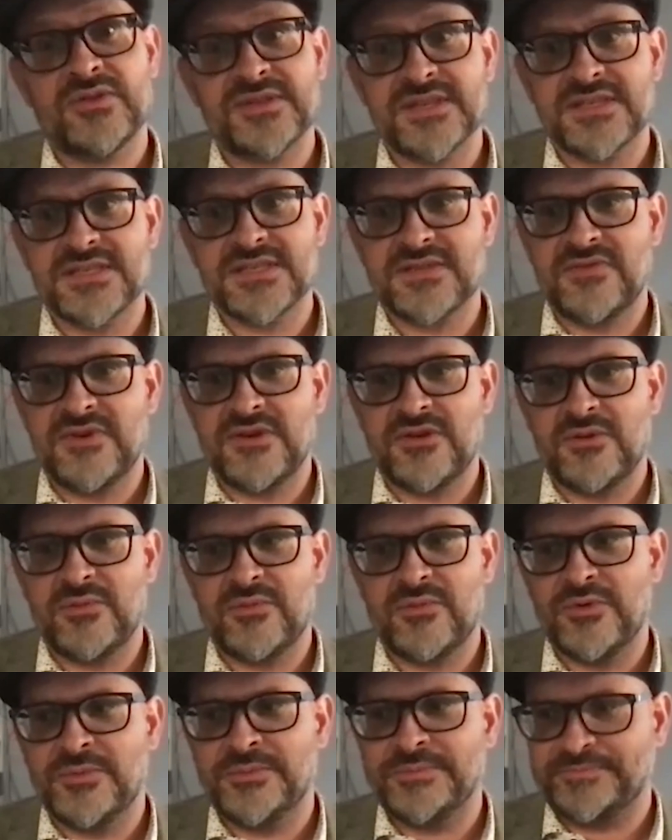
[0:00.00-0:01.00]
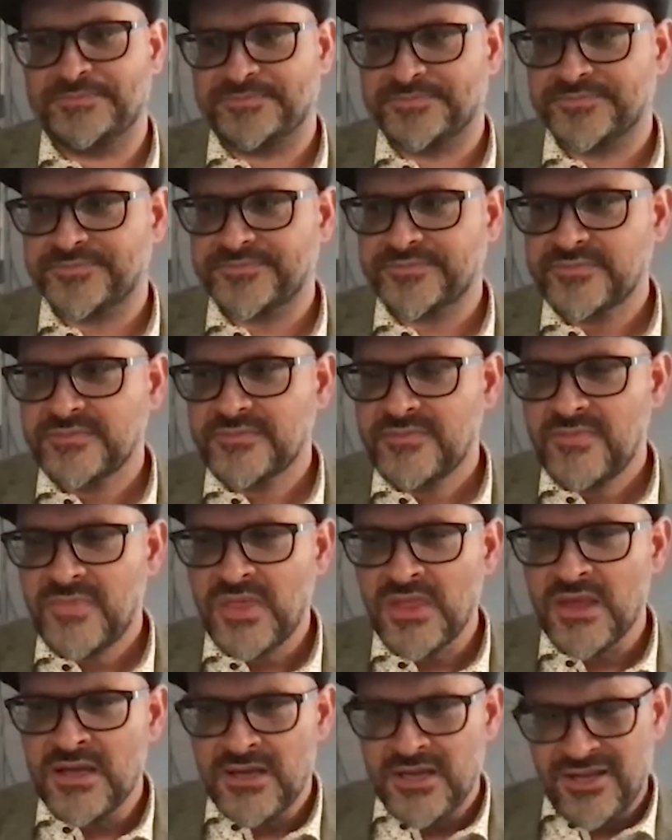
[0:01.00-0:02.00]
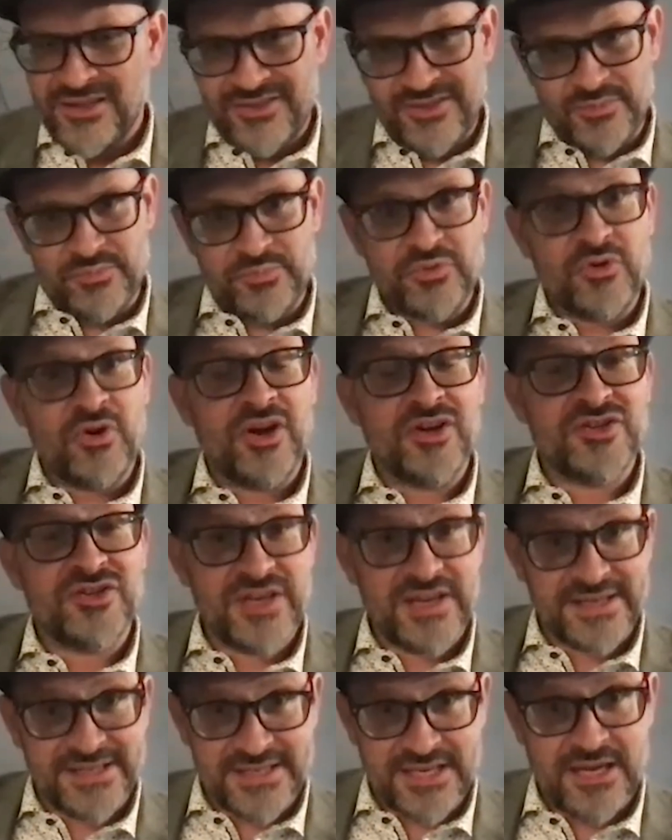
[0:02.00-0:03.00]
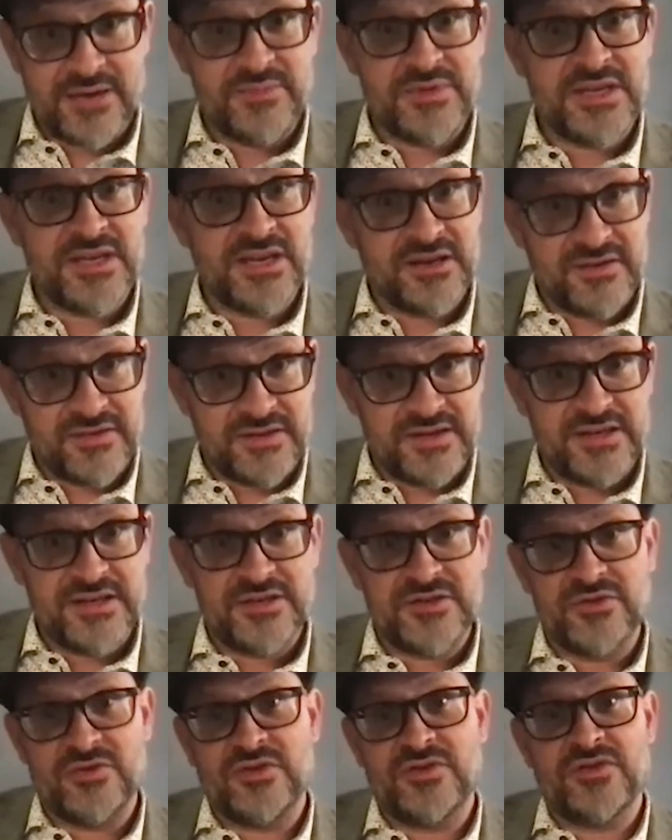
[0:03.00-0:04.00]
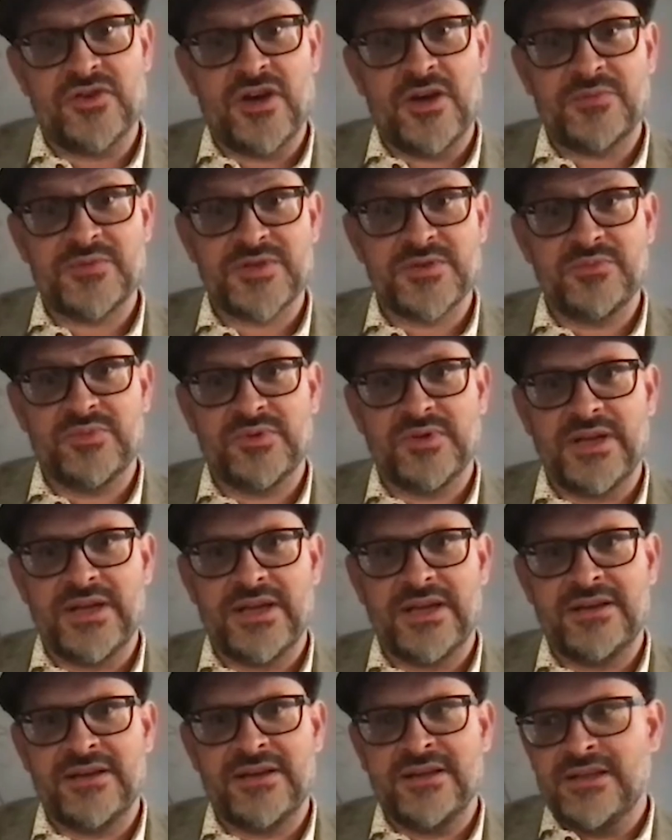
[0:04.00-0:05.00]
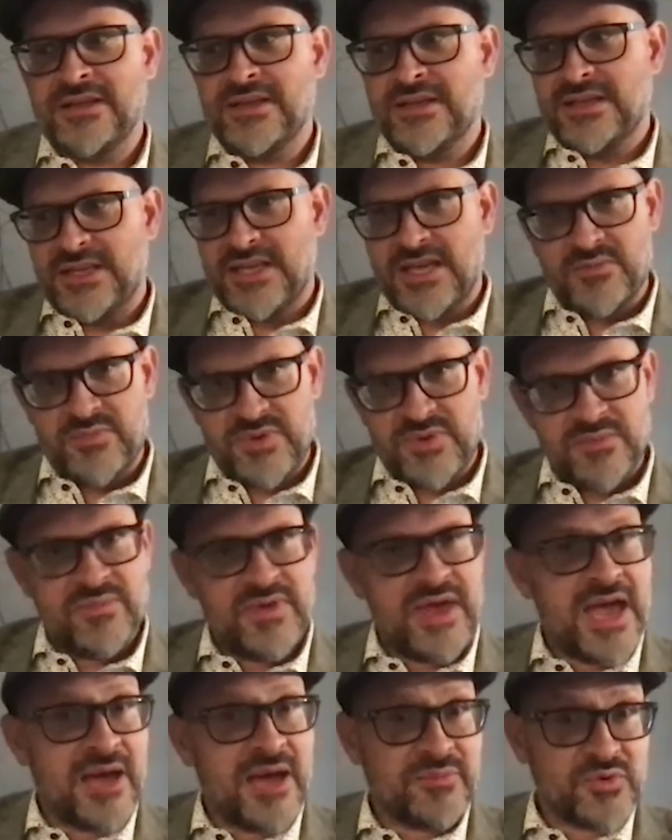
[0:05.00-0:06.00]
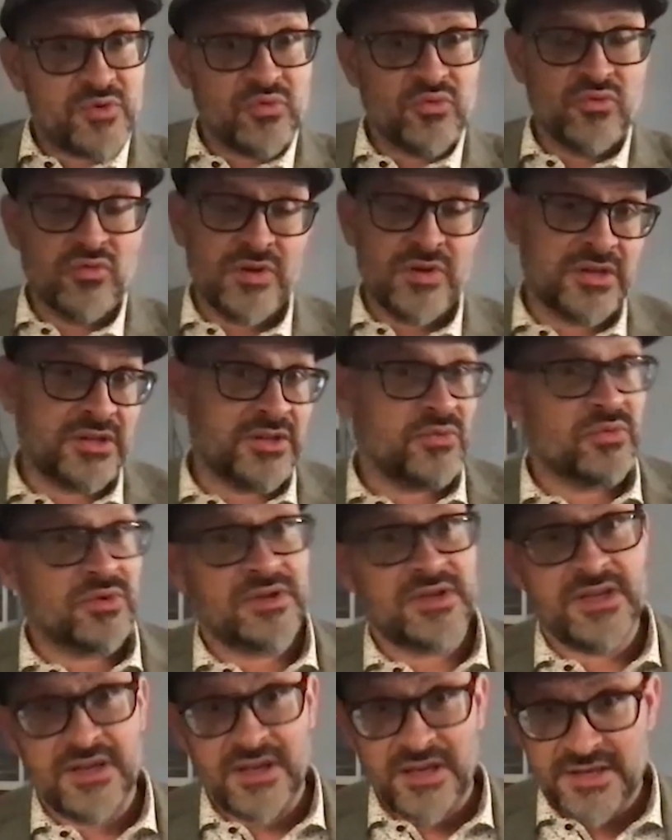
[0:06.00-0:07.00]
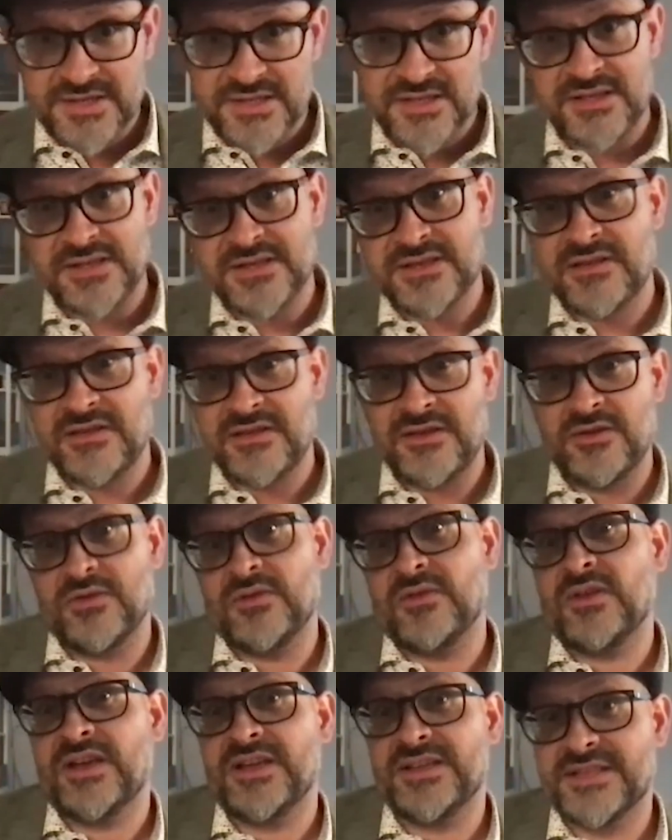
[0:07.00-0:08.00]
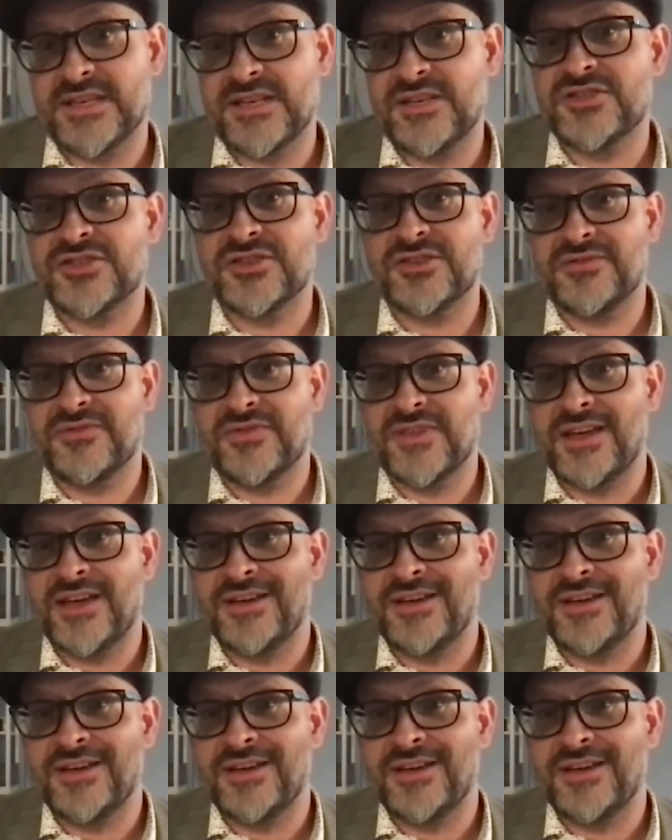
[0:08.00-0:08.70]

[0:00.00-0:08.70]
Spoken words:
that's available, the projects coming out of the digital adoption plan can be mapped really, really nicely to the utilization of